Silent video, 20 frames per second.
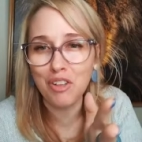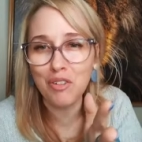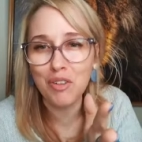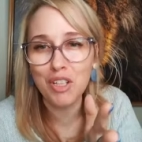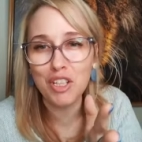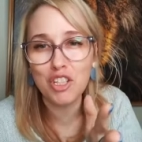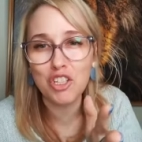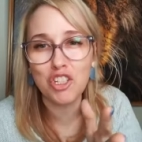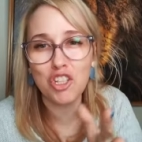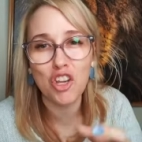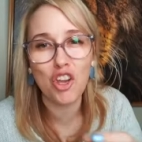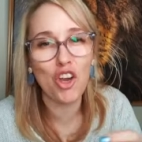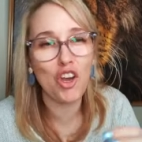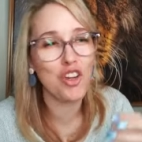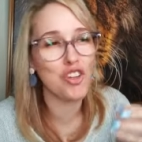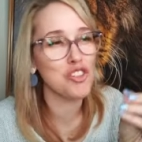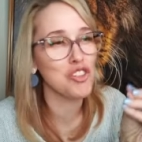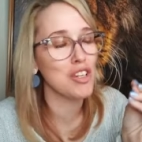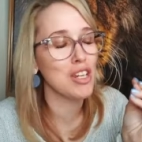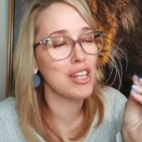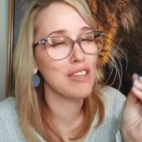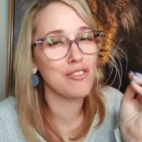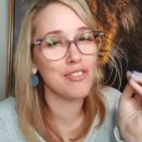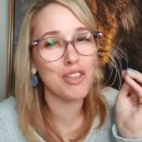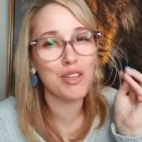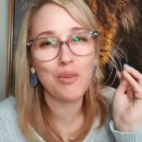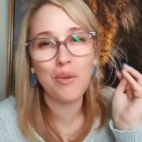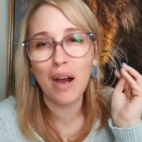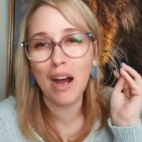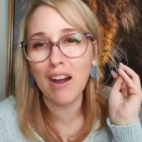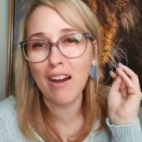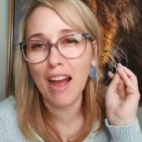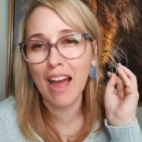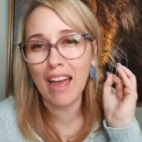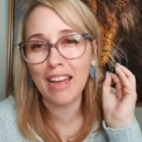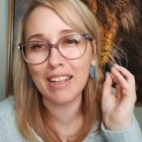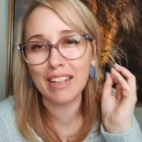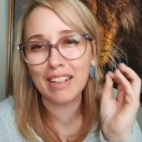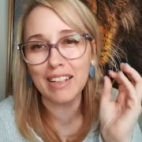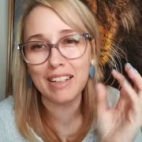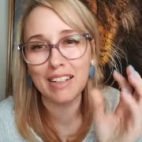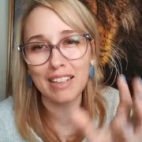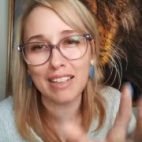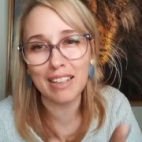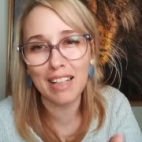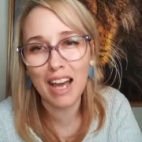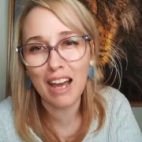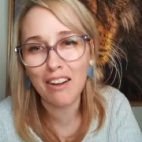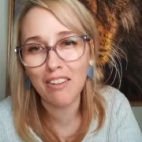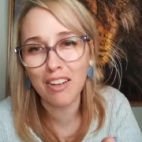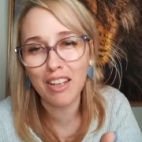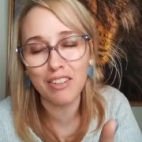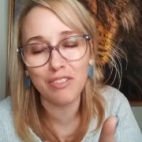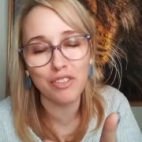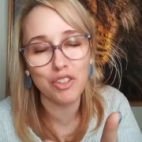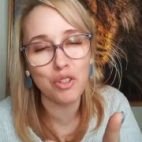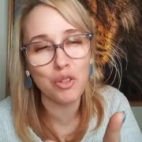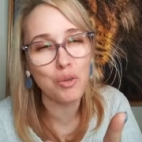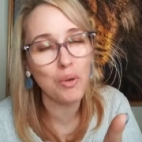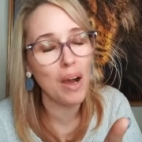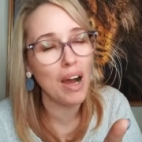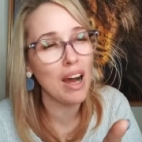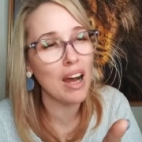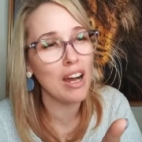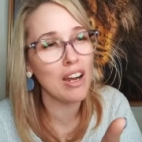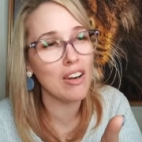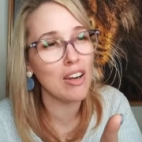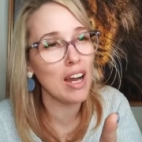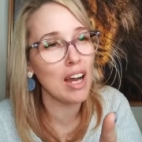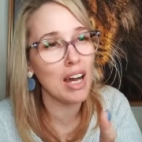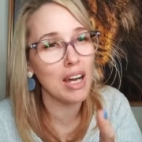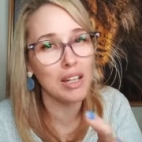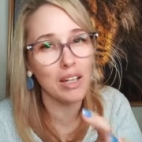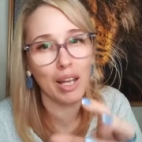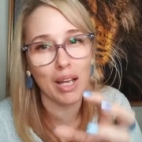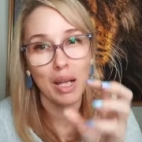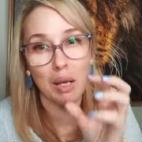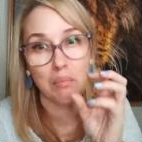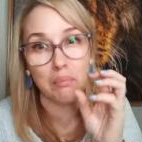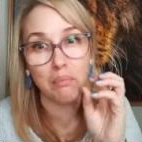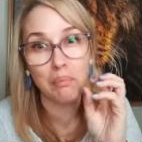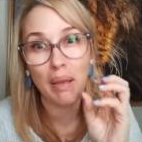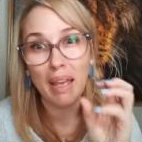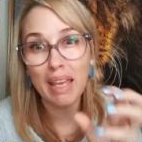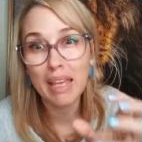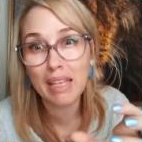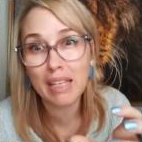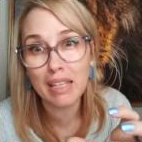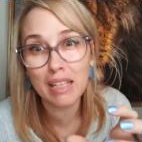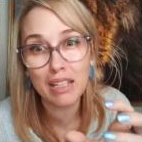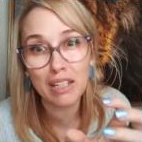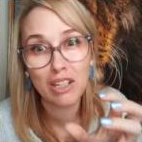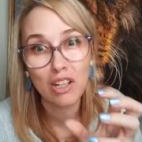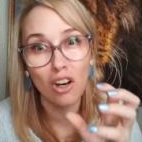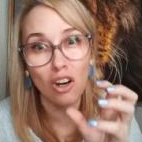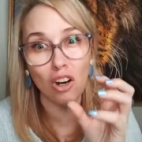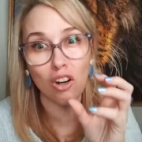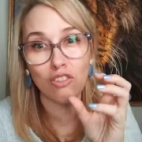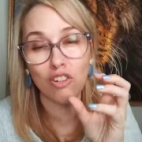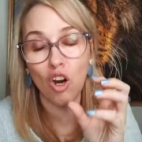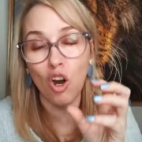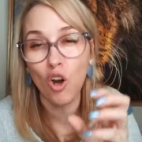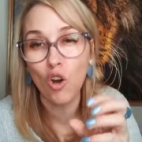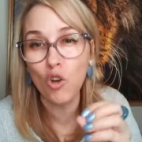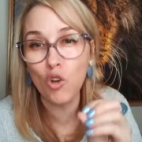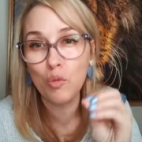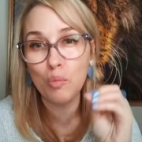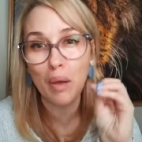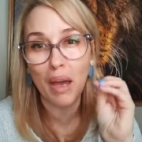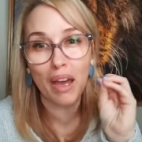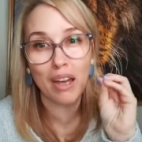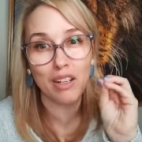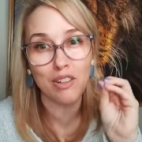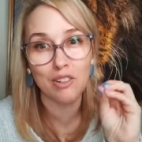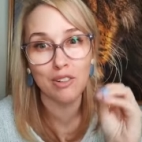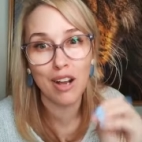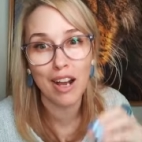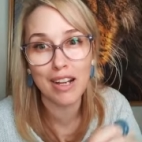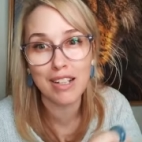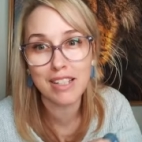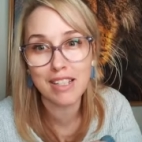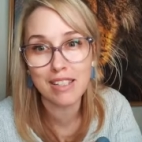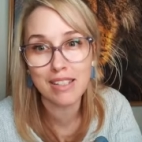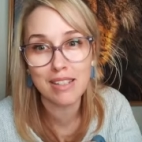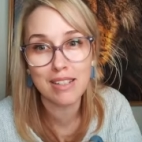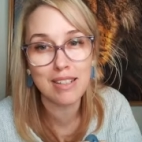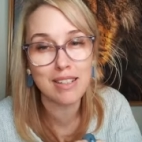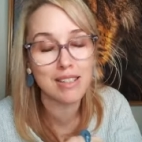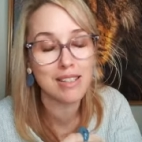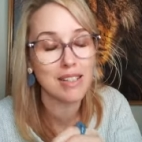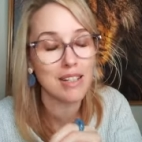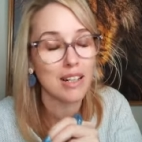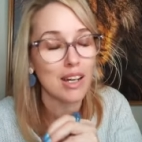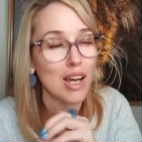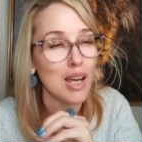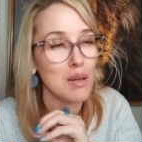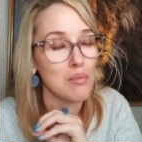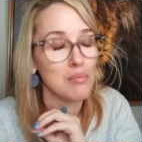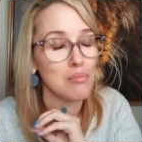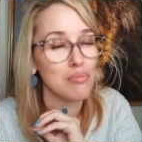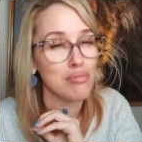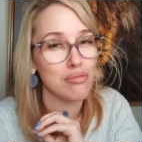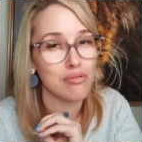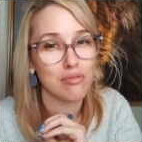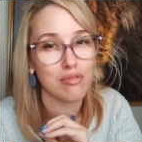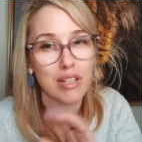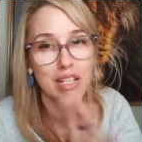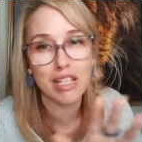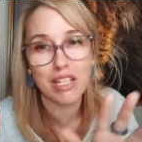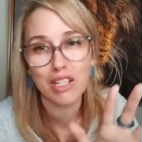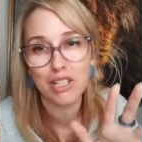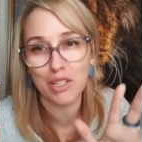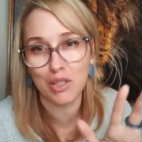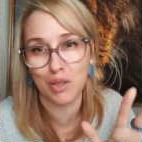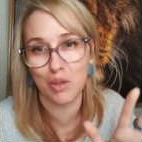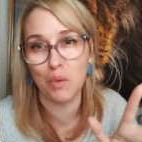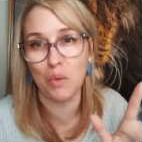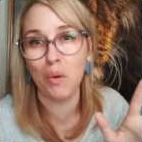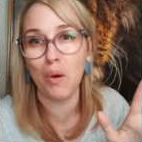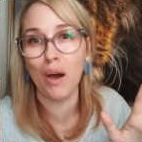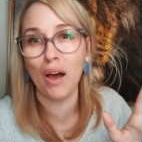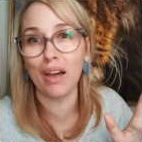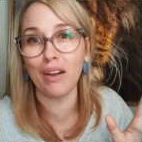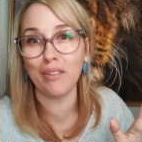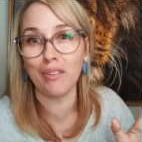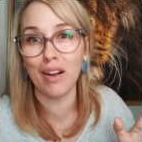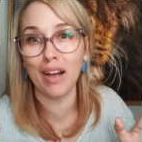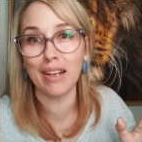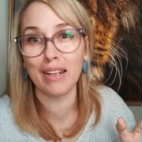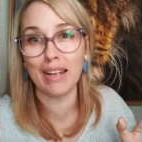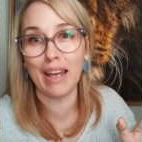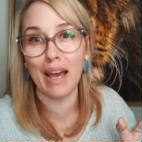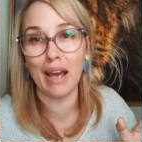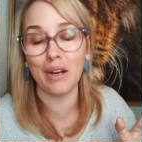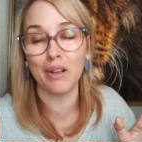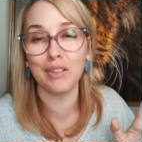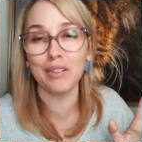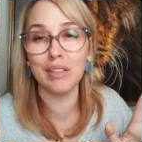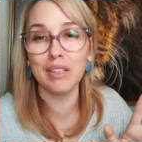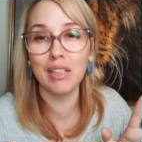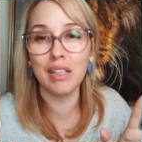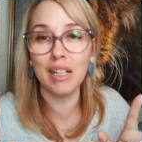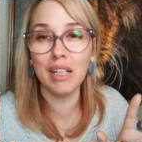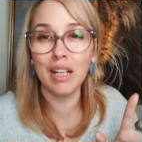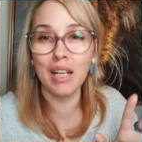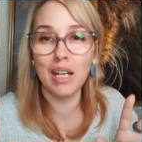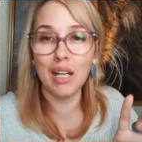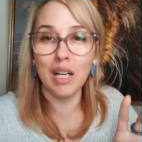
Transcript: if you're in the church, if you are a clar- if you are uh, like a beacon of hope and righteousness, then I am preaching to the choir right now.